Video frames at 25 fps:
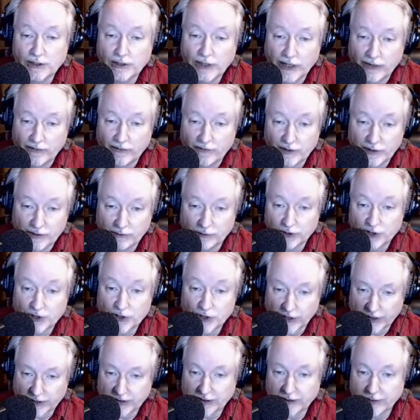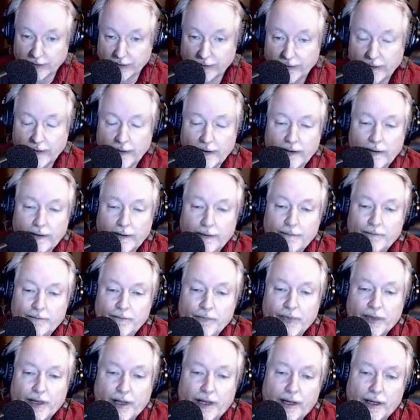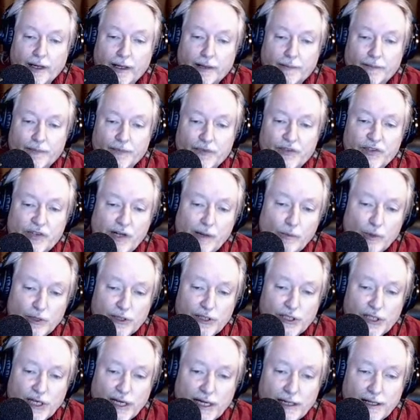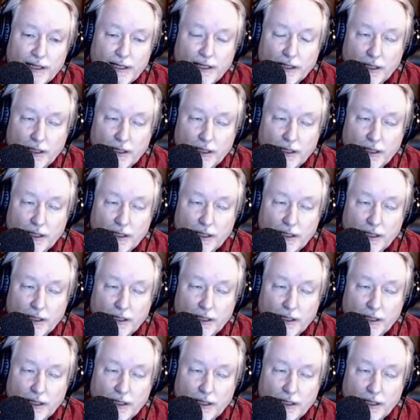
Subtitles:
heavily restricted. Some would say that